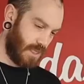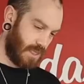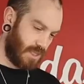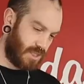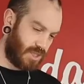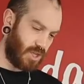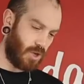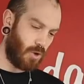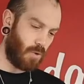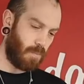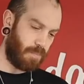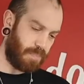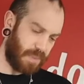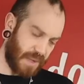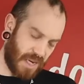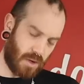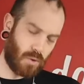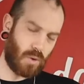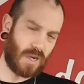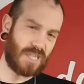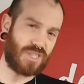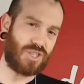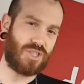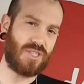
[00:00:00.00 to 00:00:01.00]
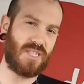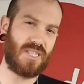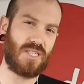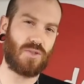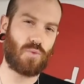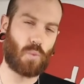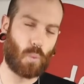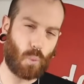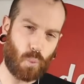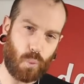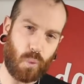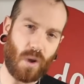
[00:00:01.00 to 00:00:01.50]
So big question is,
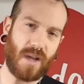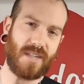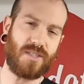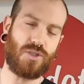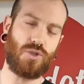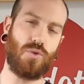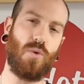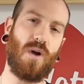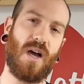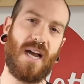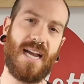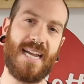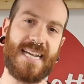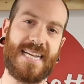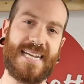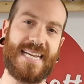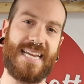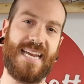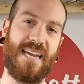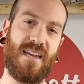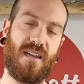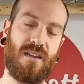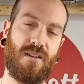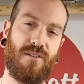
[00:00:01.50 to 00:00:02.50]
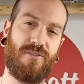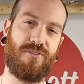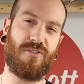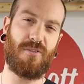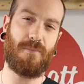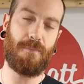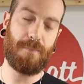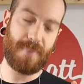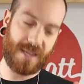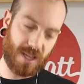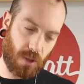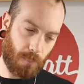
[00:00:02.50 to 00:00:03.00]
what do I give
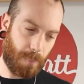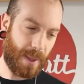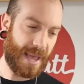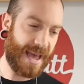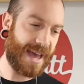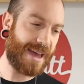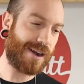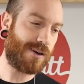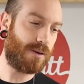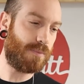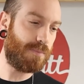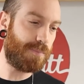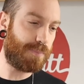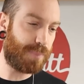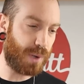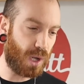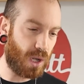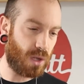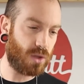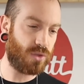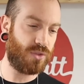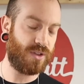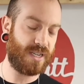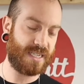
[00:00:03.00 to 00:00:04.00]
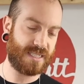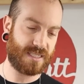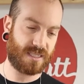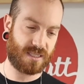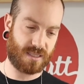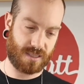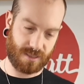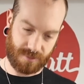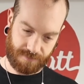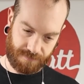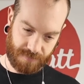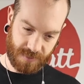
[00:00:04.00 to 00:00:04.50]
male Pattern Baldness,
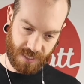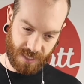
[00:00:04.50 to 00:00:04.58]
the